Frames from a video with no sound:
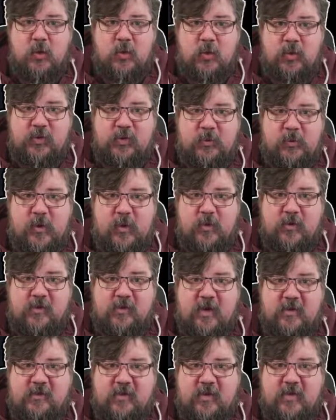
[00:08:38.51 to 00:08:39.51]
with the
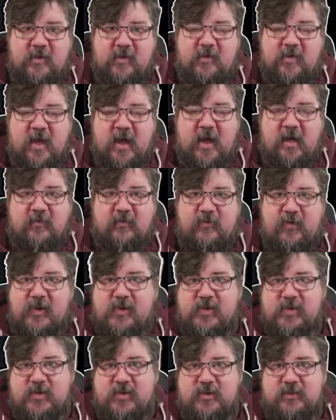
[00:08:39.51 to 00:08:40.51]
processes and
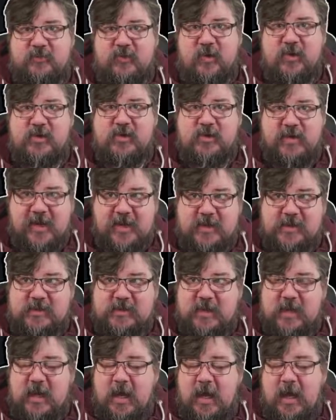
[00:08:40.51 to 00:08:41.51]
features and
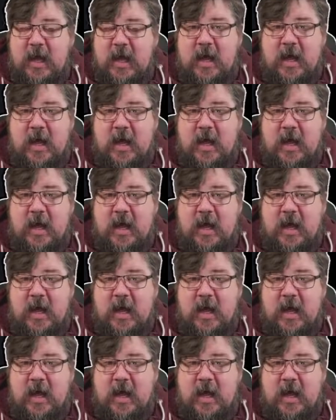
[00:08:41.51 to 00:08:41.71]
functionality.